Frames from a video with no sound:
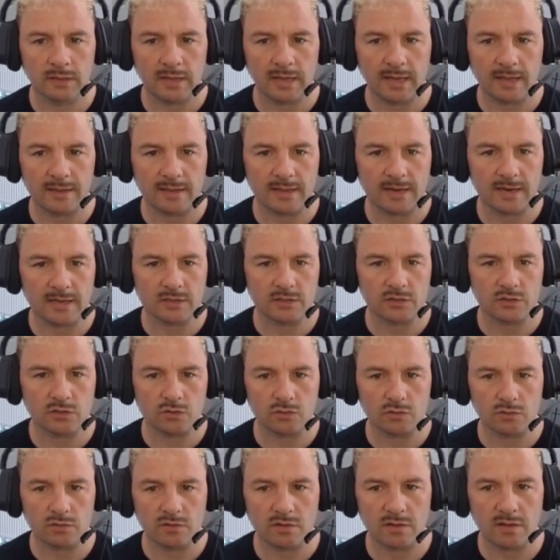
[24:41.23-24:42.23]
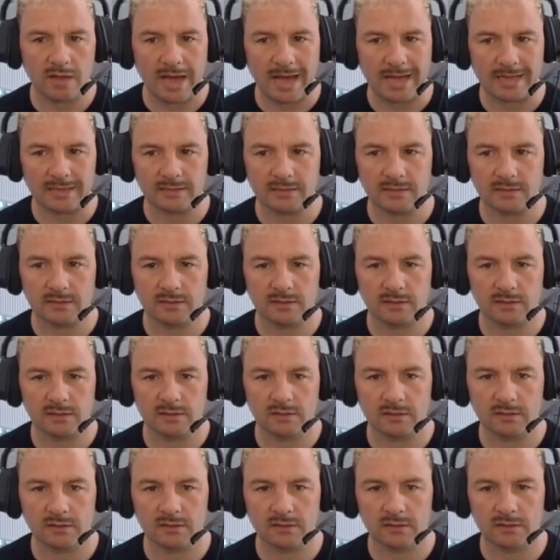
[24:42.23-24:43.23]
And then let's do that.
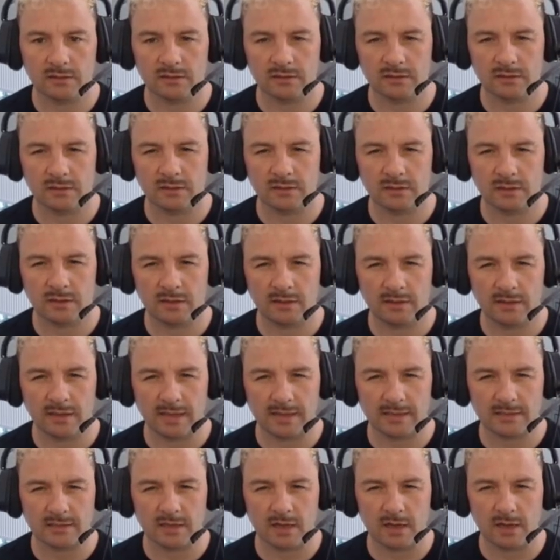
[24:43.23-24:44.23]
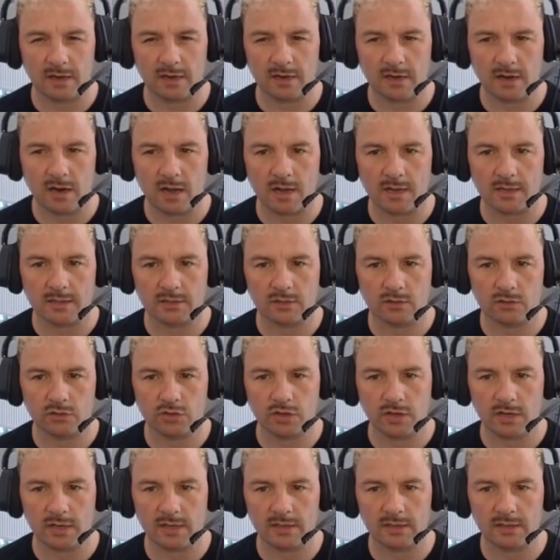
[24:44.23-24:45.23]
I think that's kind of nice. Or
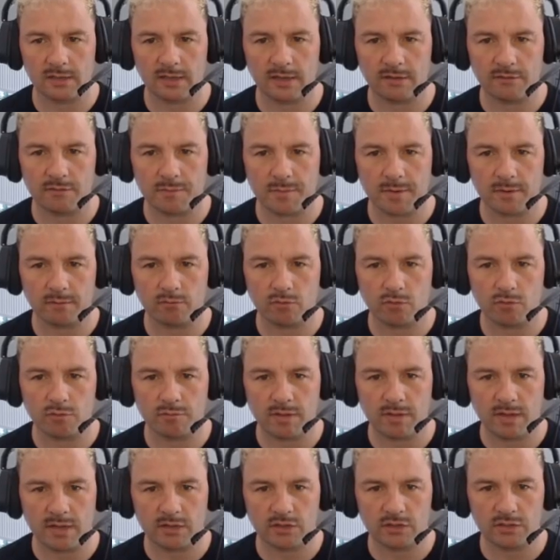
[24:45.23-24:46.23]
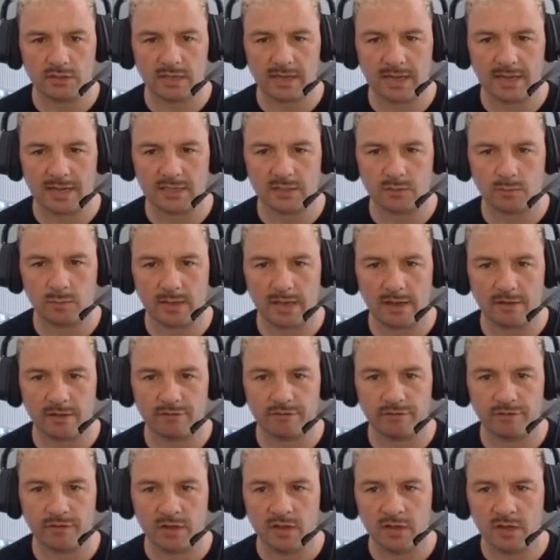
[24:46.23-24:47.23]
should I leave a bit of room there just in case we
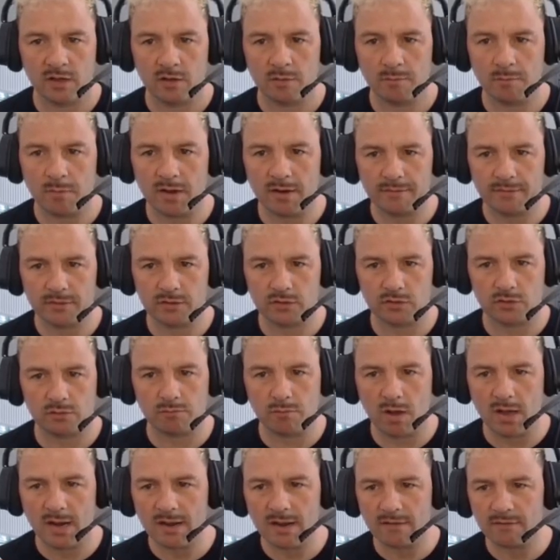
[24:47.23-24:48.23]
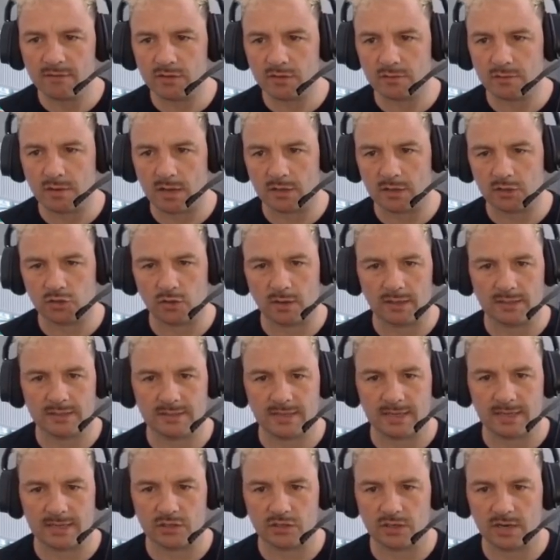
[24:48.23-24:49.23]
have might have a truck
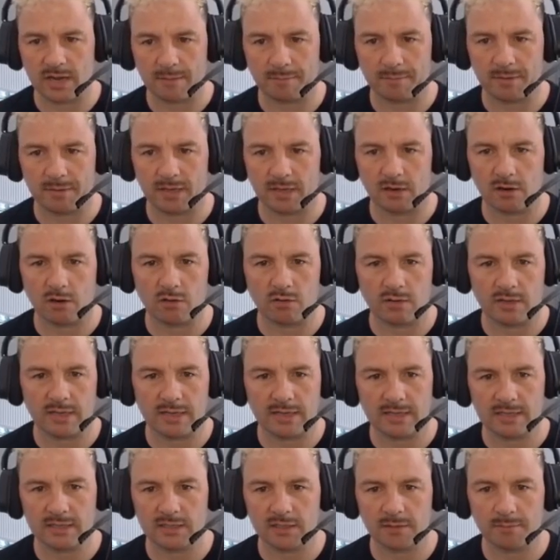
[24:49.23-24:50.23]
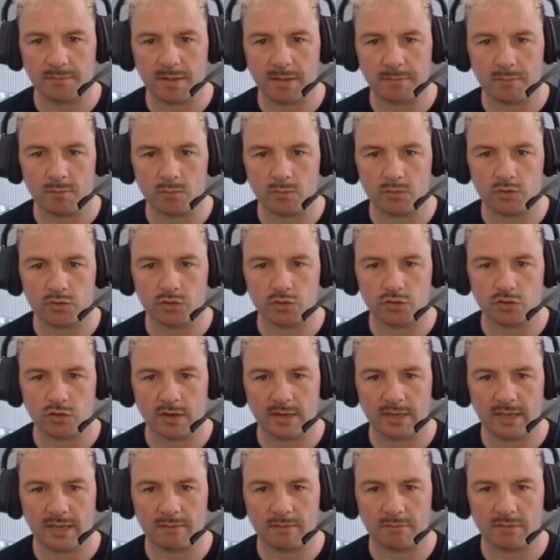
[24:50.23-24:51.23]
station happening along here, so maybe we should
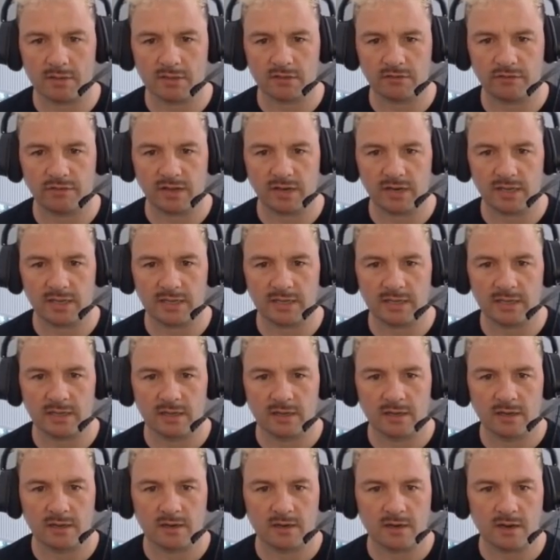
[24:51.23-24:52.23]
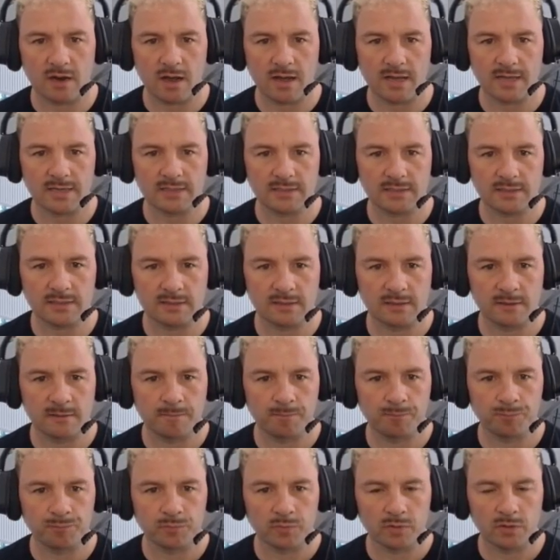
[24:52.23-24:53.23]
try and keep this fairly nice.
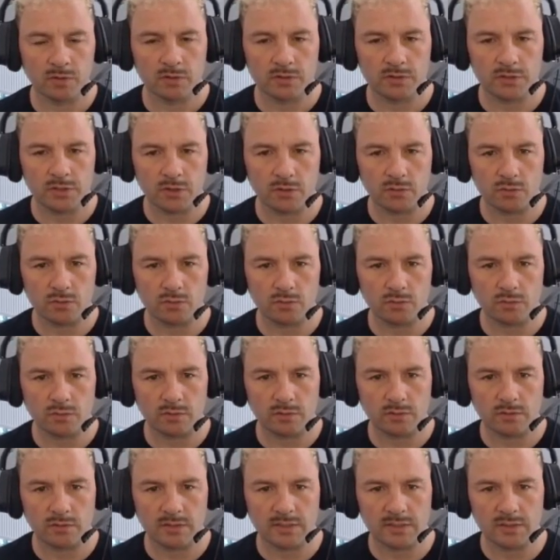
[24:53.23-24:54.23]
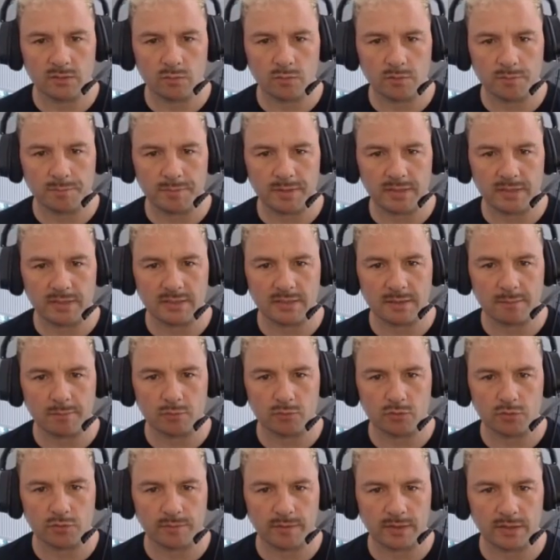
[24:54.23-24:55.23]
So this would be
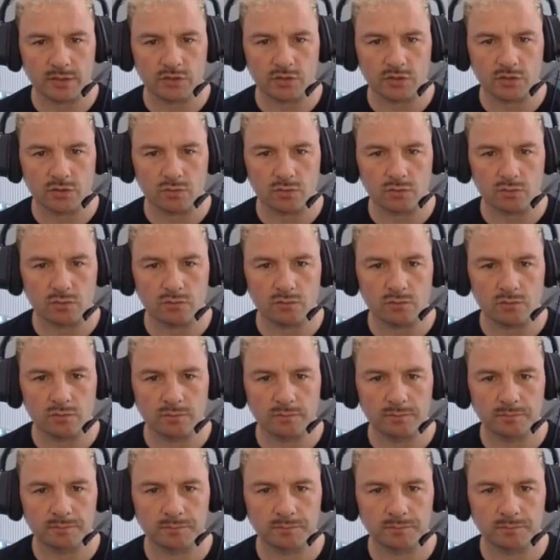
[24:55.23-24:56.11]
double directional.